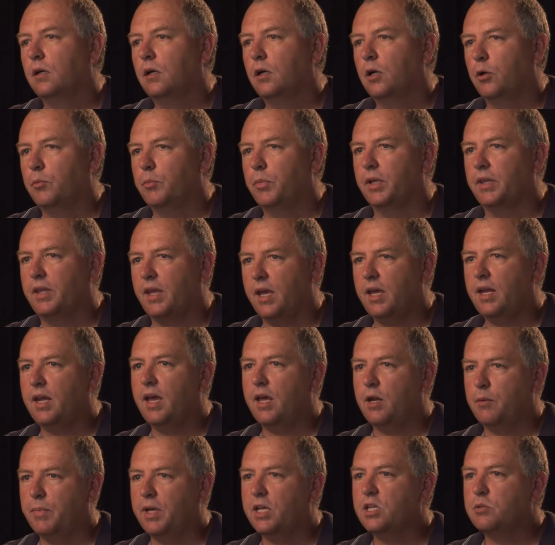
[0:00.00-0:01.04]
but they'd
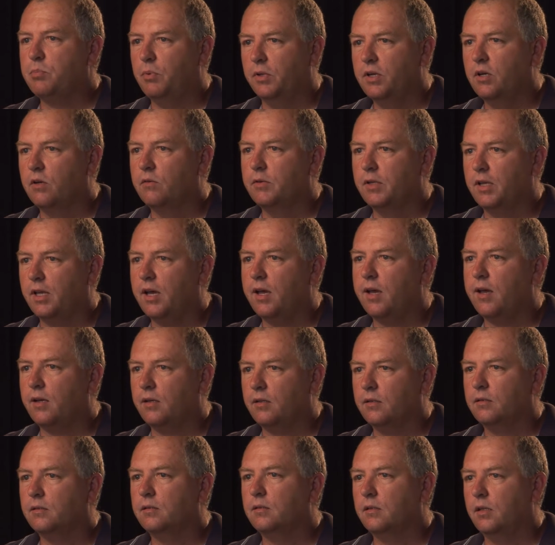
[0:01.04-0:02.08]
had a big split over that
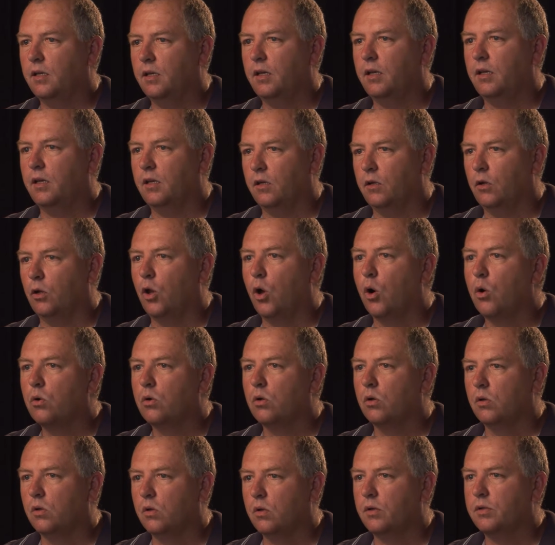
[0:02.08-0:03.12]
in the
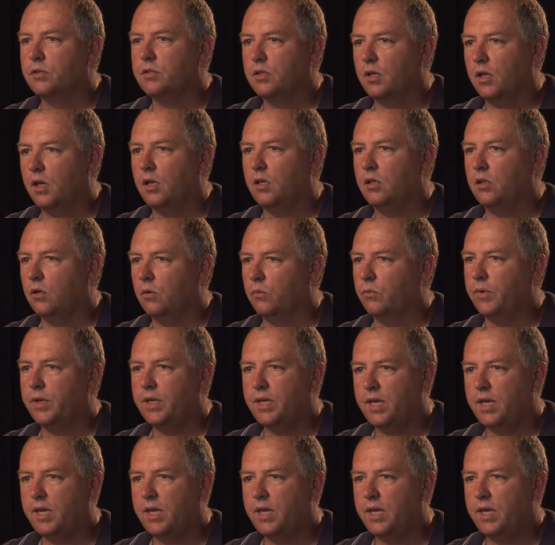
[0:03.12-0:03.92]
local, and saying, you know, we